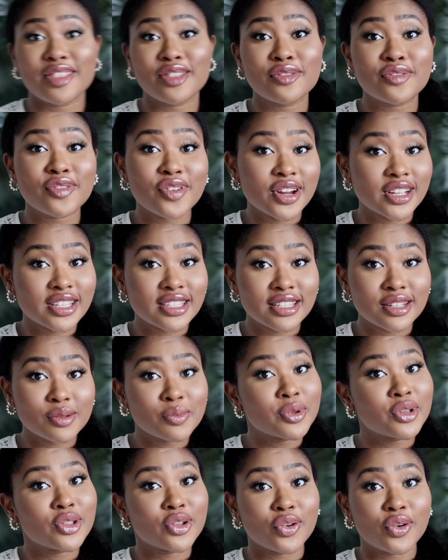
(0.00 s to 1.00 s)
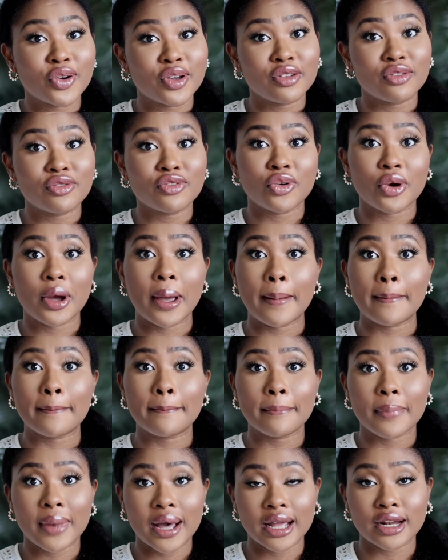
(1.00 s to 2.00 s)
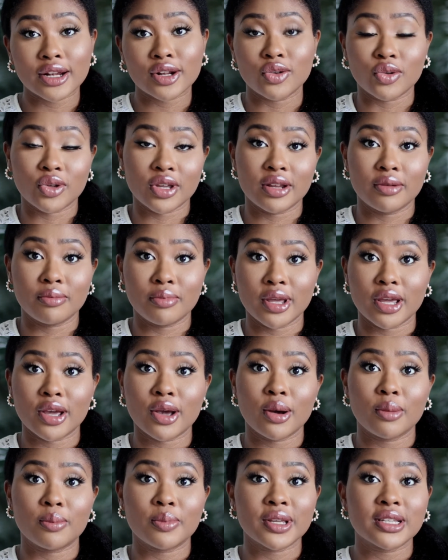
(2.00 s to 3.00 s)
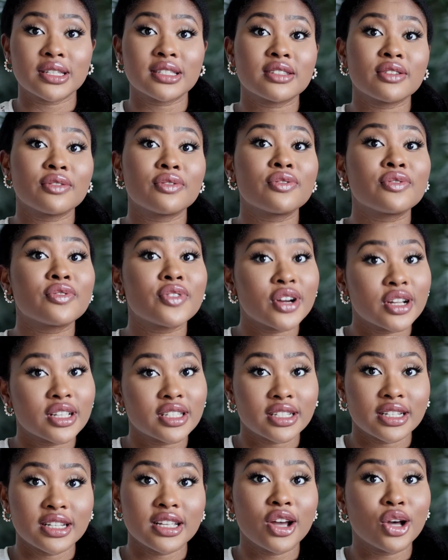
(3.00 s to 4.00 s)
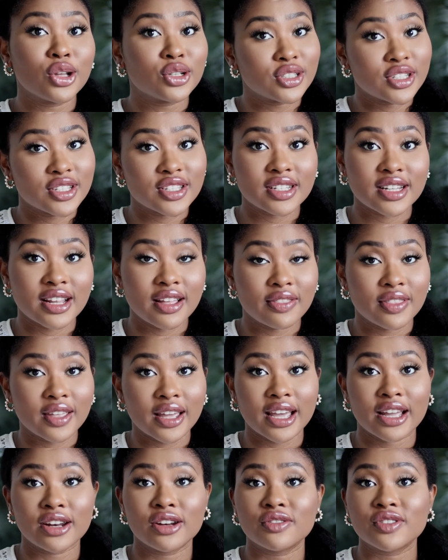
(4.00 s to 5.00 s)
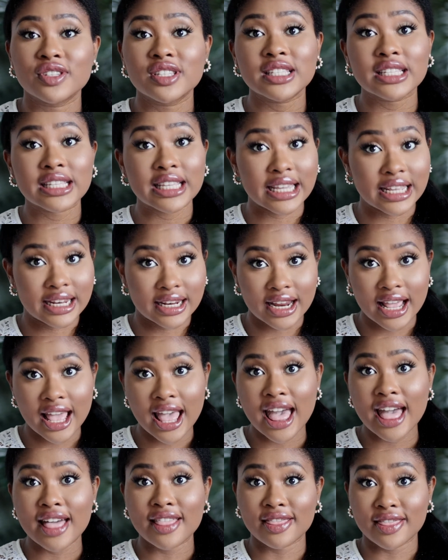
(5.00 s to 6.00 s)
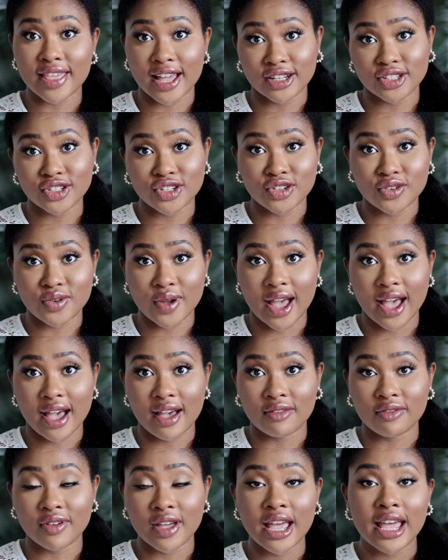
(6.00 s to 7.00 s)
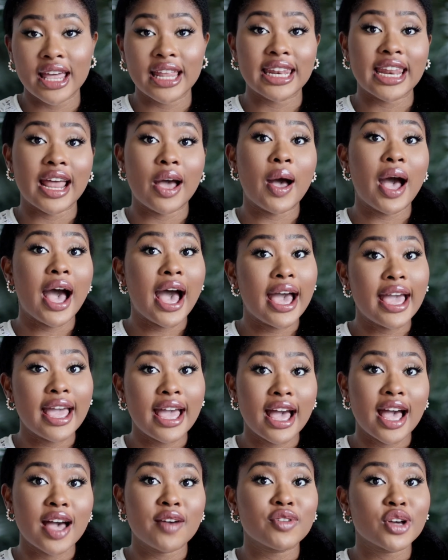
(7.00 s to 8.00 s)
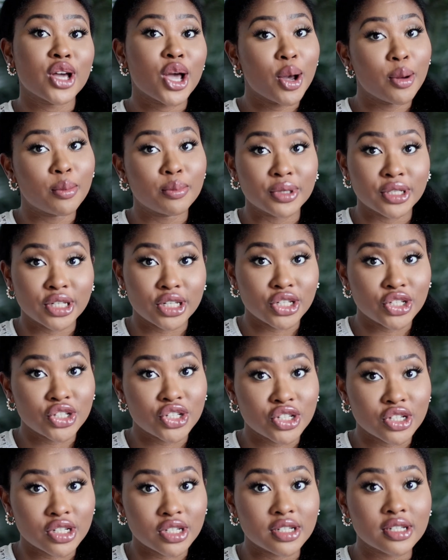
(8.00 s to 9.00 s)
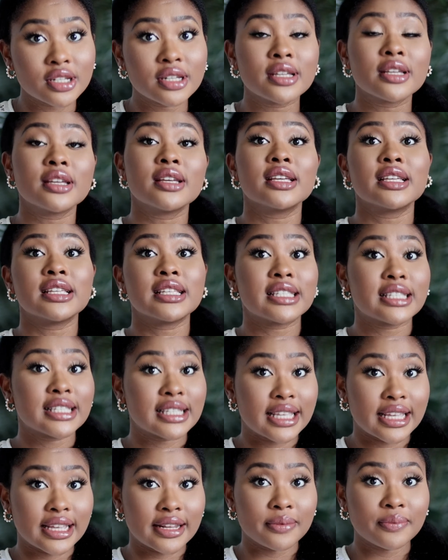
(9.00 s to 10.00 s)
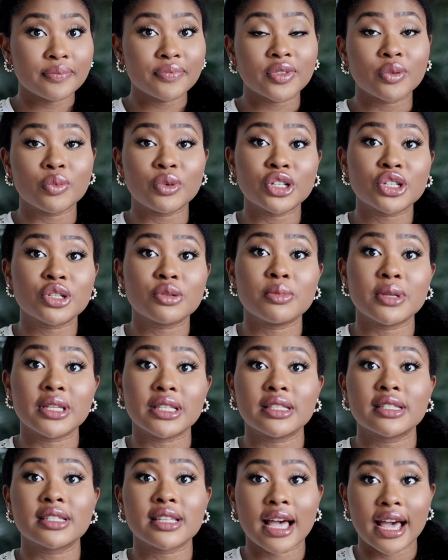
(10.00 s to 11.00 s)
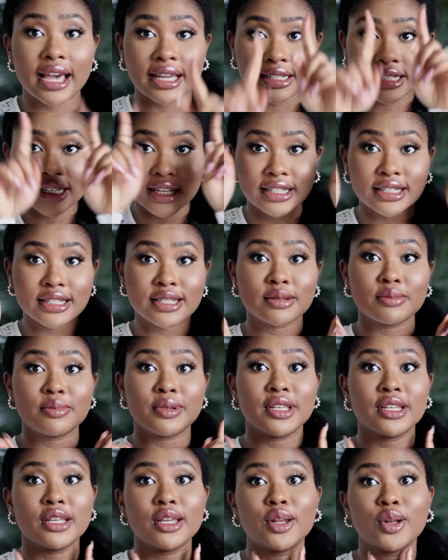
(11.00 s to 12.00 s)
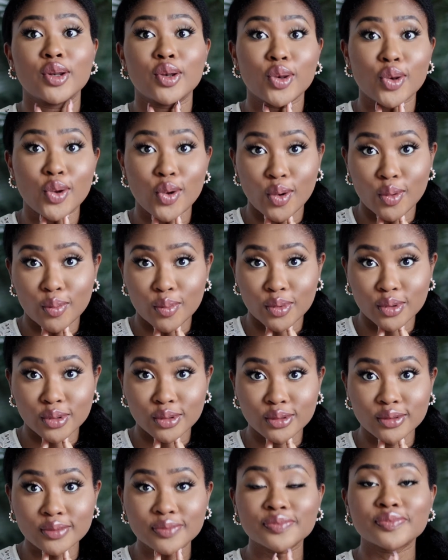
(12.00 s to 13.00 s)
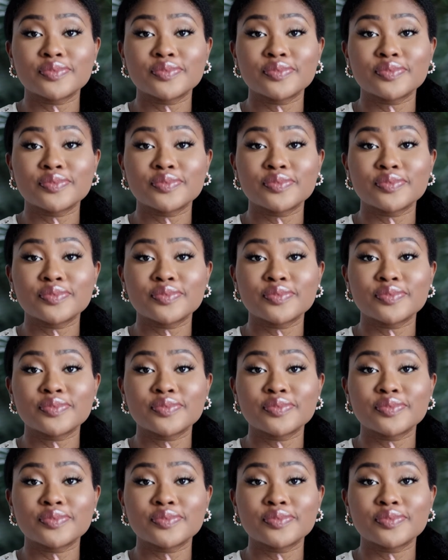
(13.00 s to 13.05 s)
the first thing when you're going for a matte looking makeup is to firstly understand the kind of skin that you have. Now I have a combination skin, which means I tend to be normal